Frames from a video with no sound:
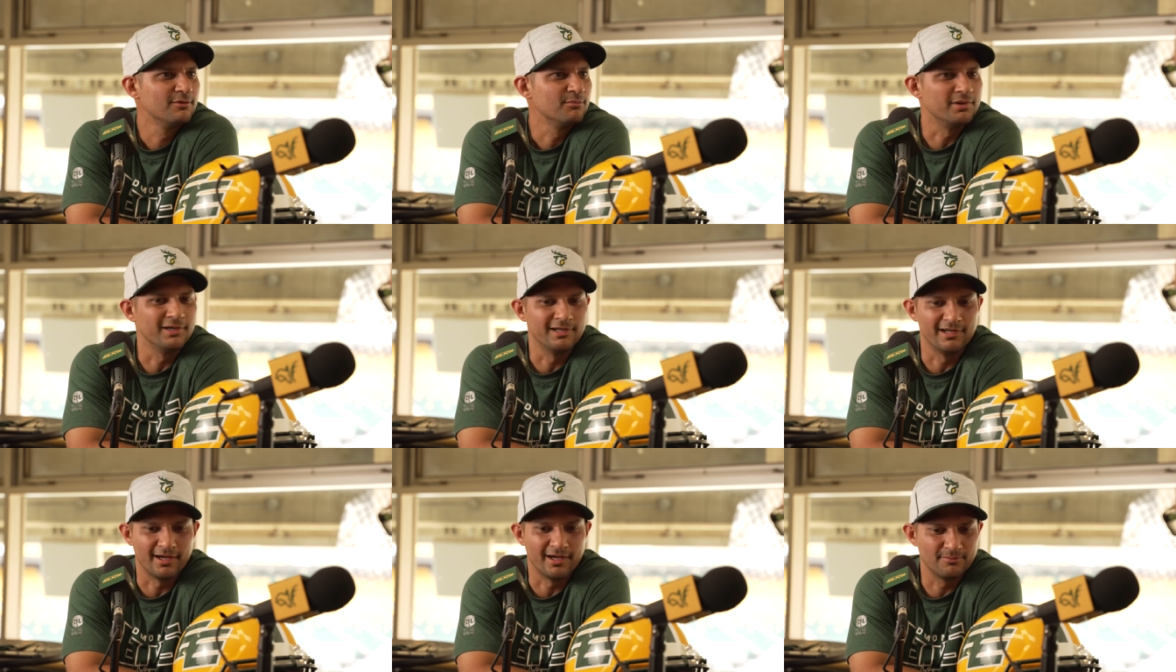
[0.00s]

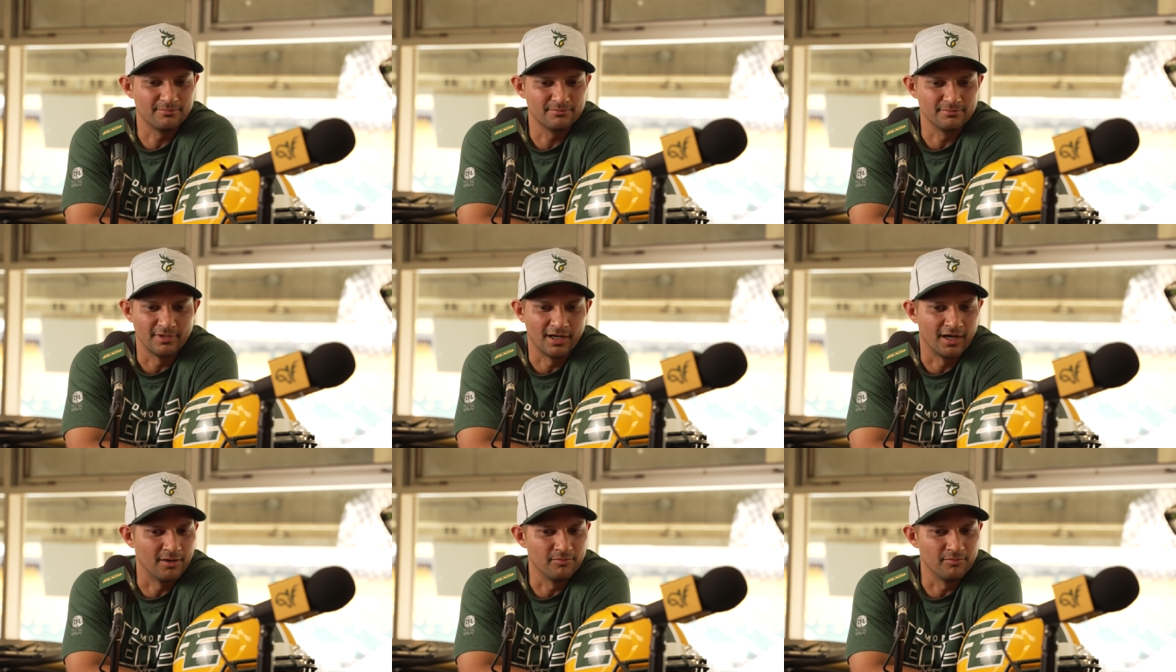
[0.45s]
But I'm
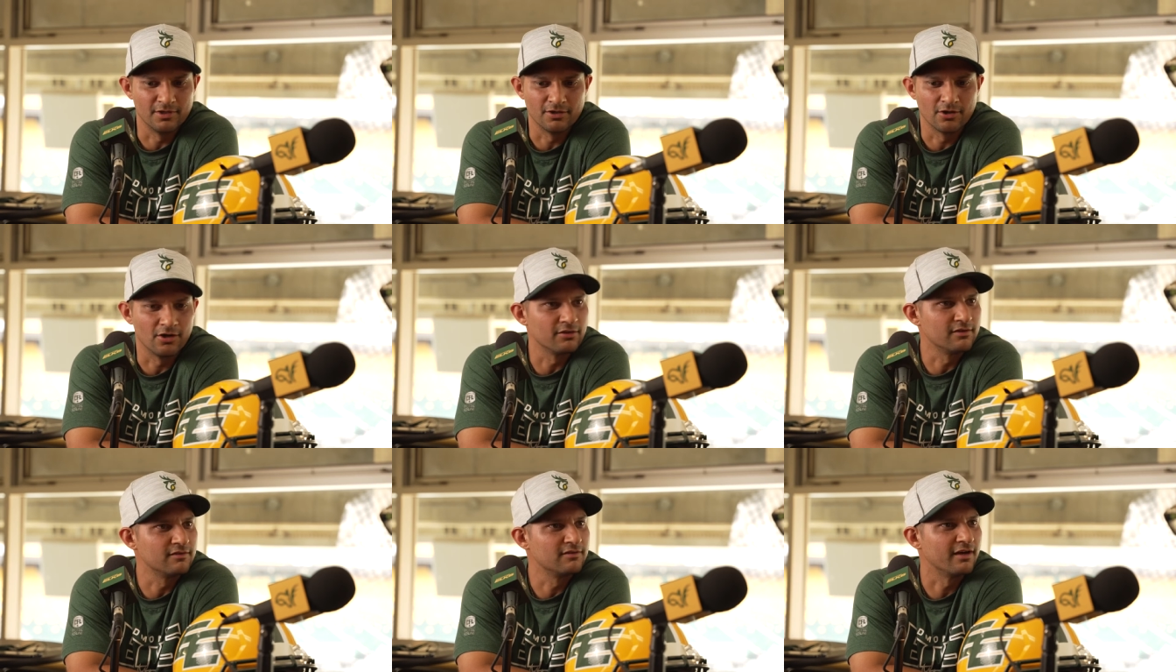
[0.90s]
there
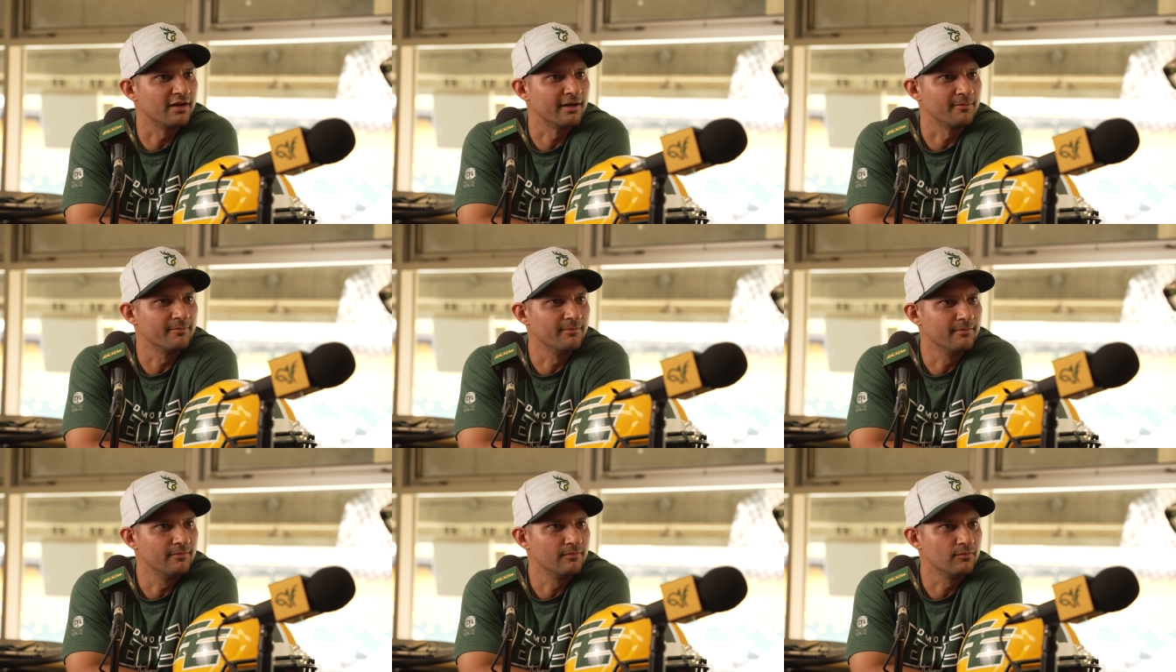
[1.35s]
all the time,
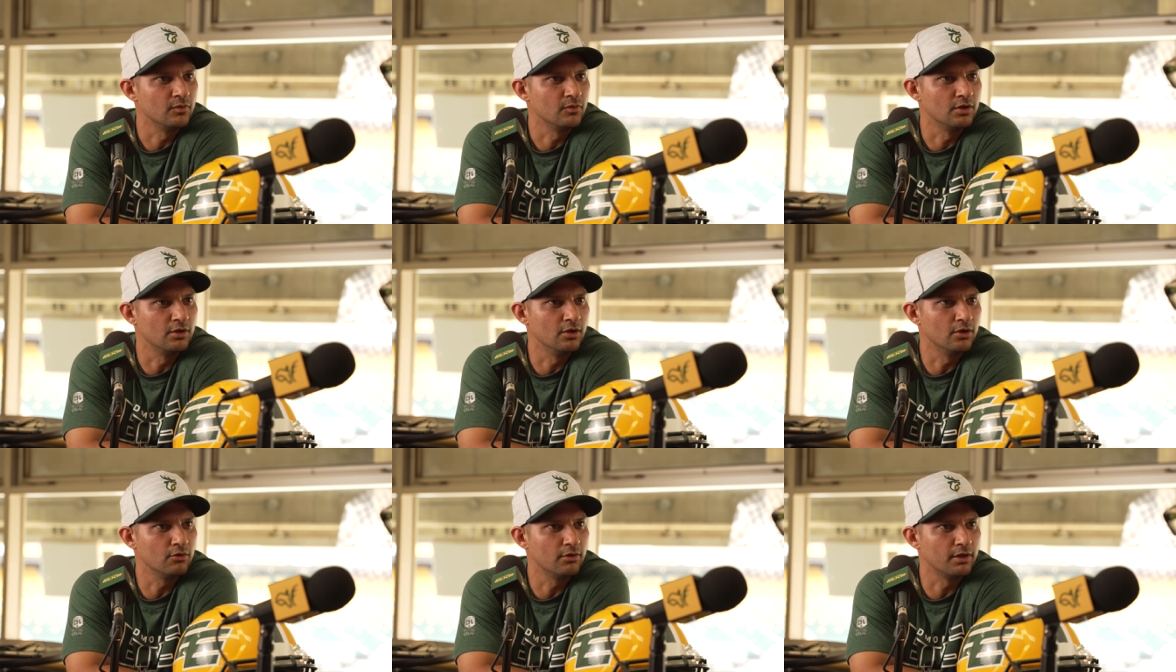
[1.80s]

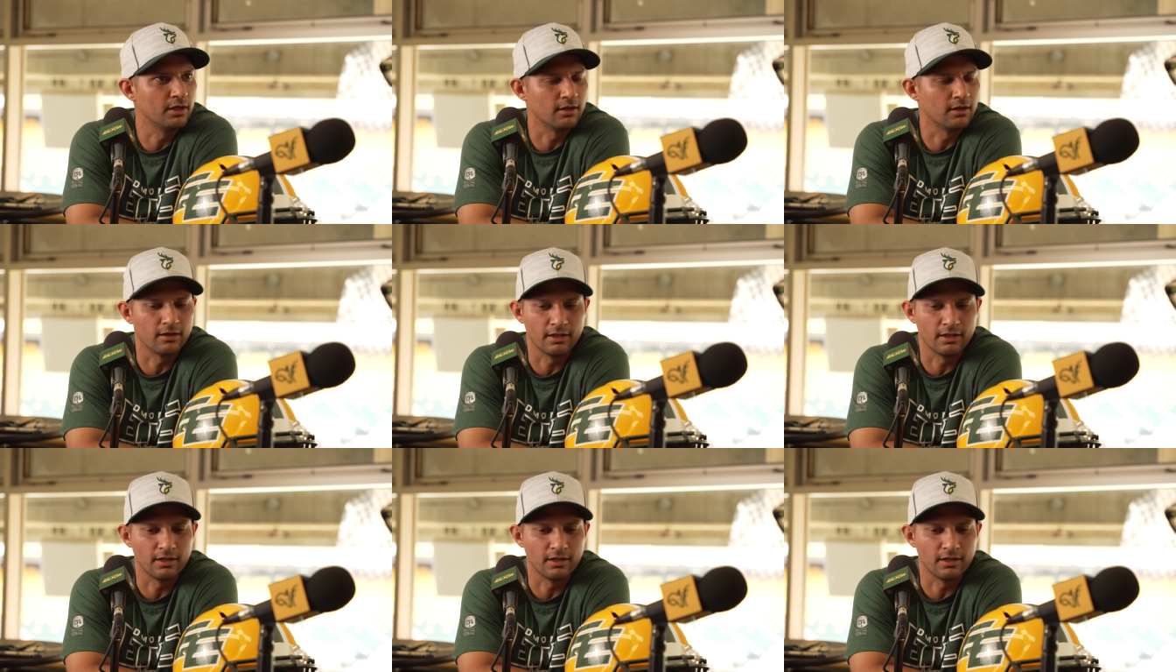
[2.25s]
you know?